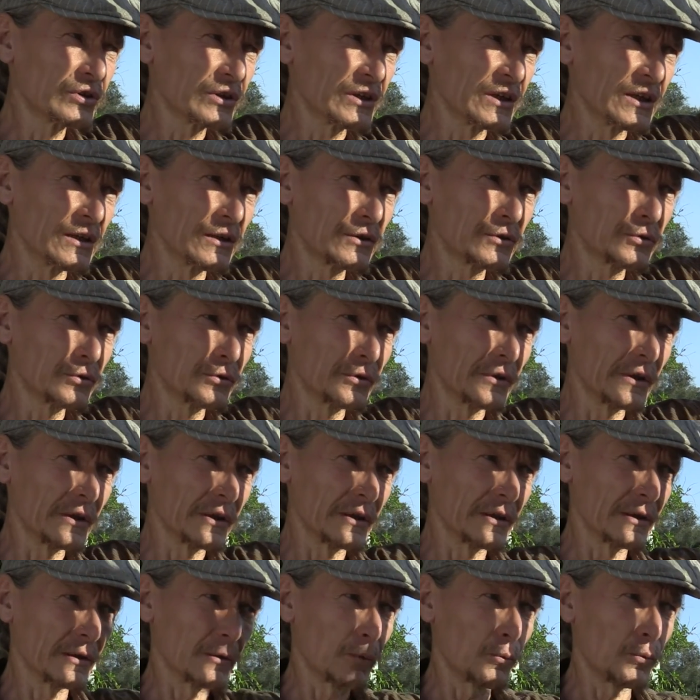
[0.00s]
into
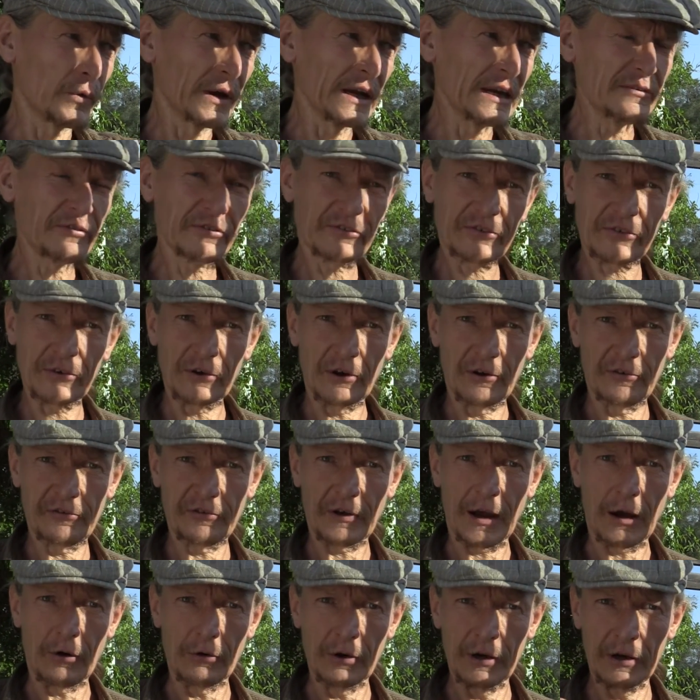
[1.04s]
the waves of
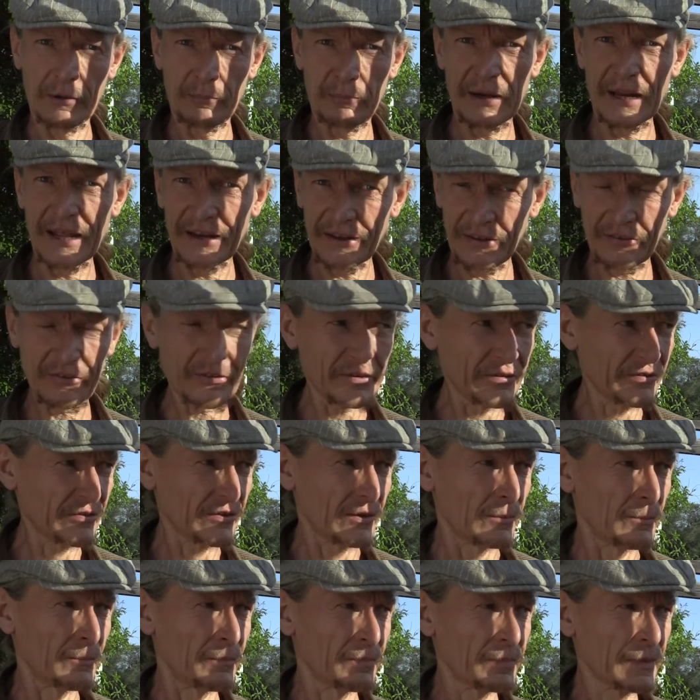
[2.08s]
our planet
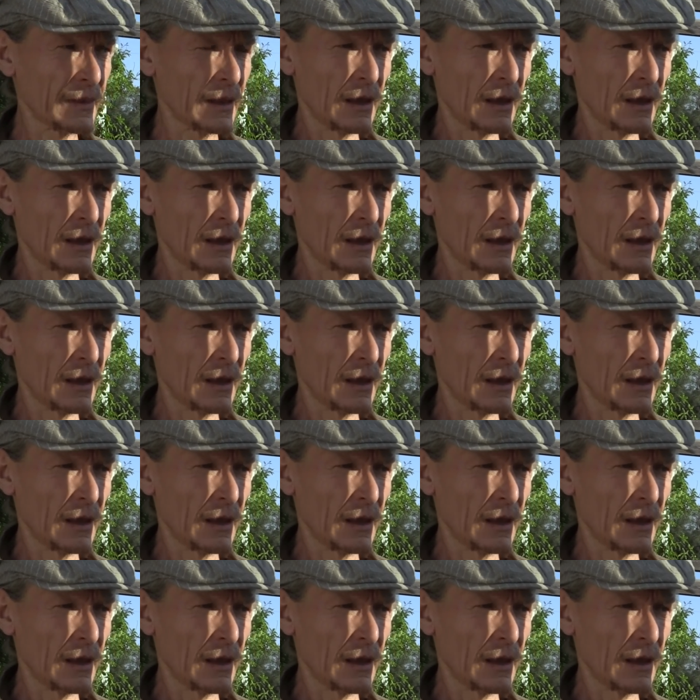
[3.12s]
system.